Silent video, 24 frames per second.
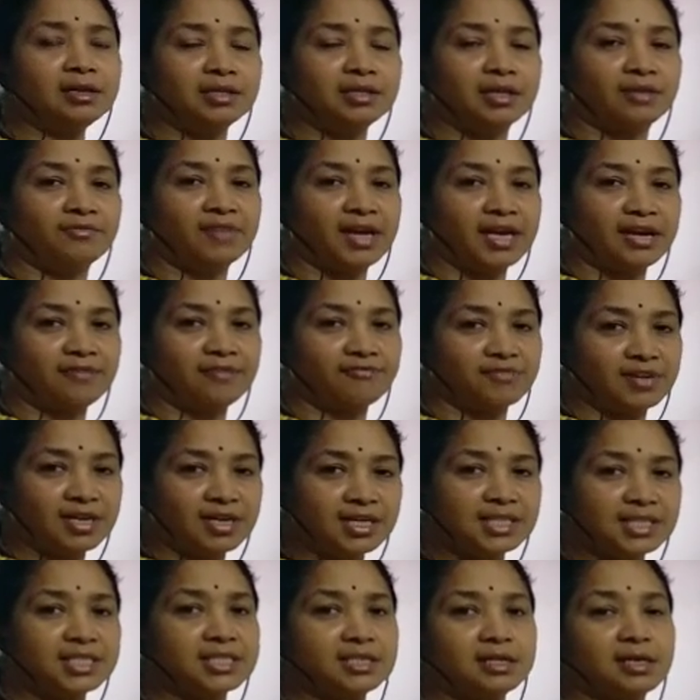The very
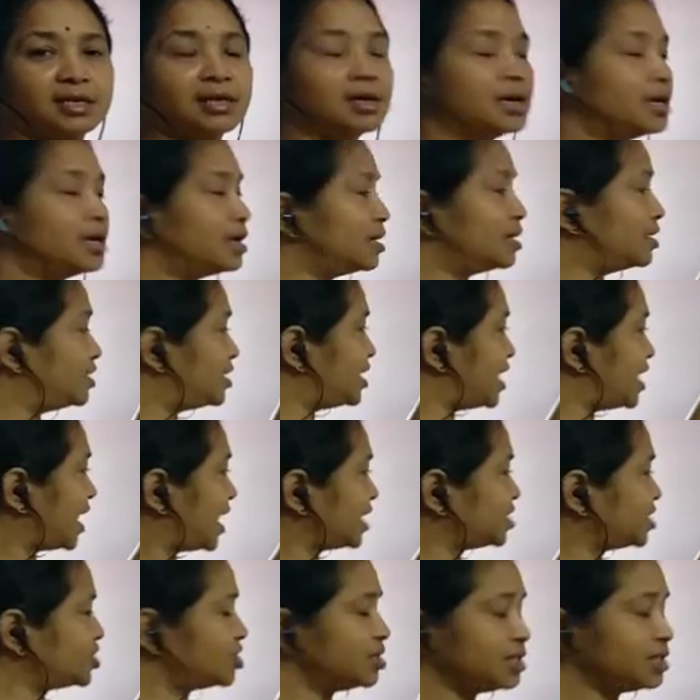first
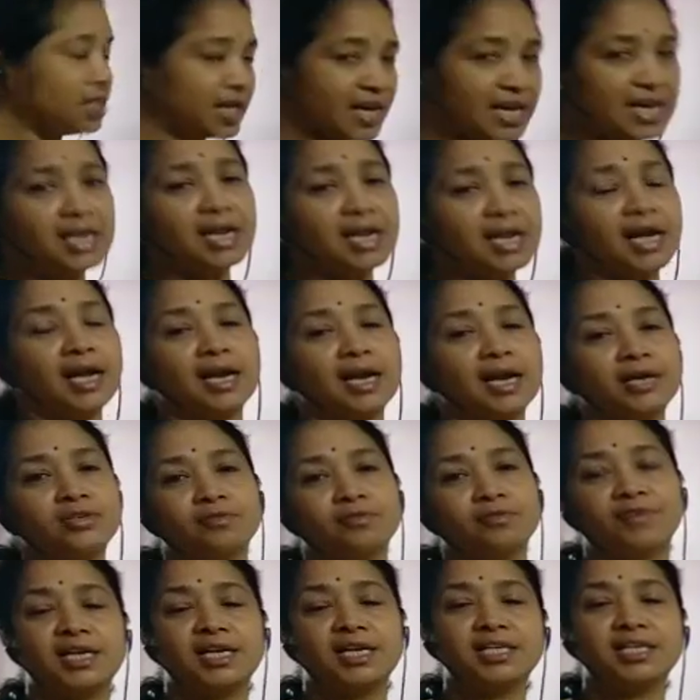reaction in
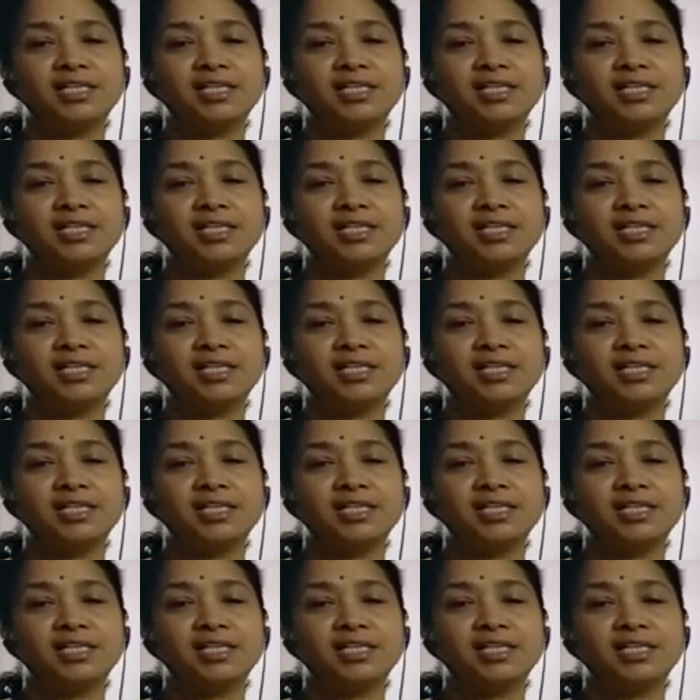electrophilic